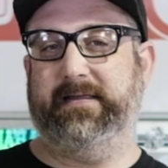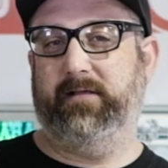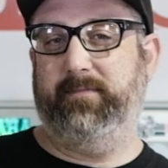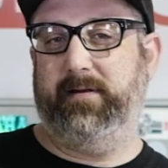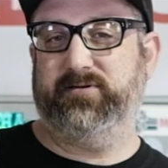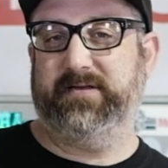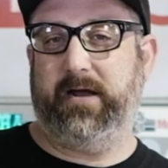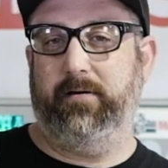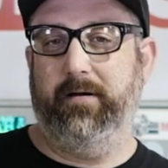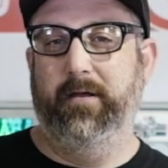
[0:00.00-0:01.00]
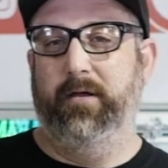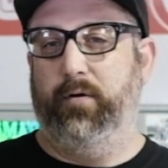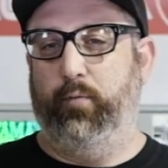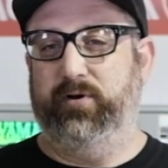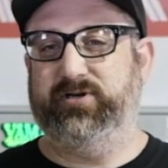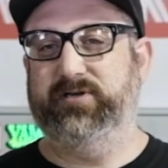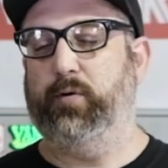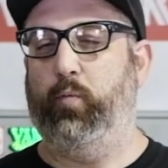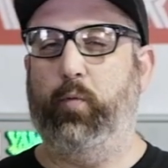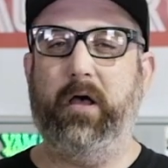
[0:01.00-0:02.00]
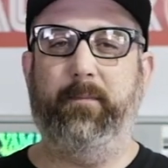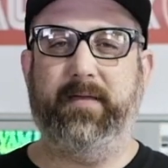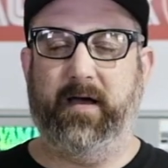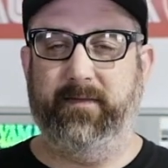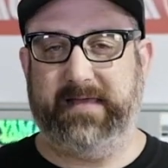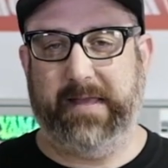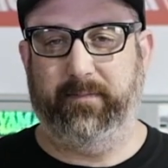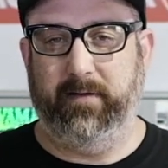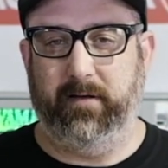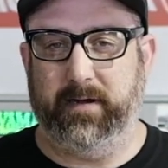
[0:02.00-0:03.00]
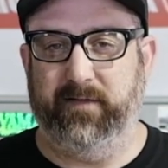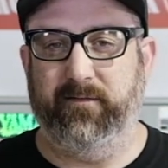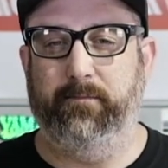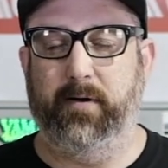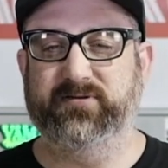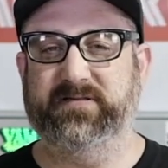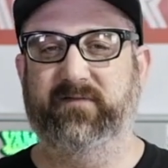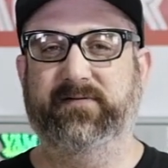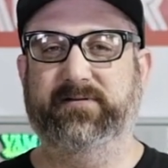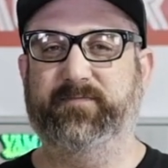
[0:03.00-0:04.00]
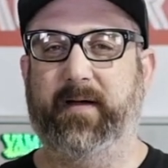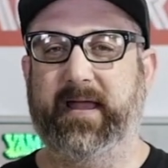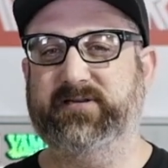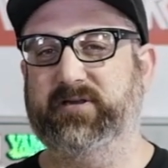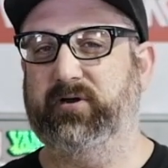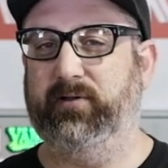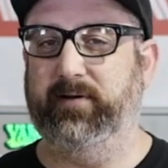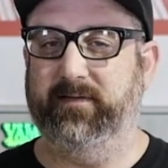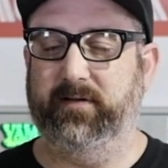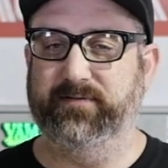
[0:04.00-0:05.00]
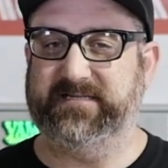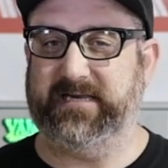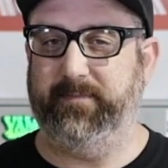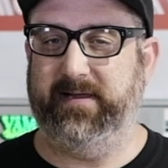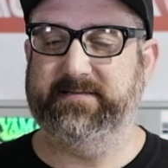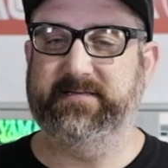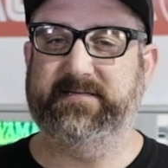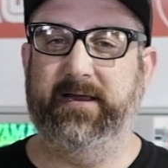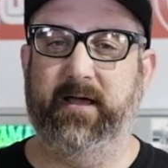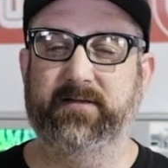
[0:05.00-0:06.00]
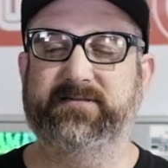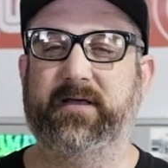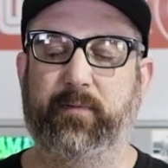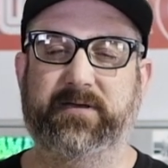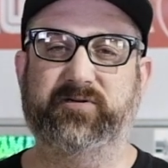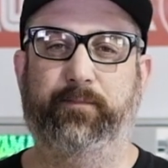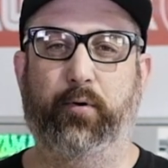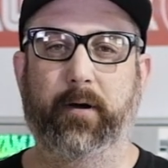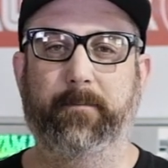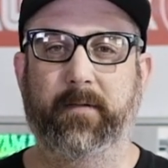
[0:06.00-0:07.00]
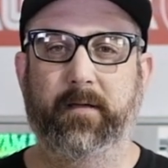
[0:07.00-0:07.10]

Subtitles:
kilometers an hour, which is well beyond the capability of most of the vintage bikes, including the old CBs and CLs that we support.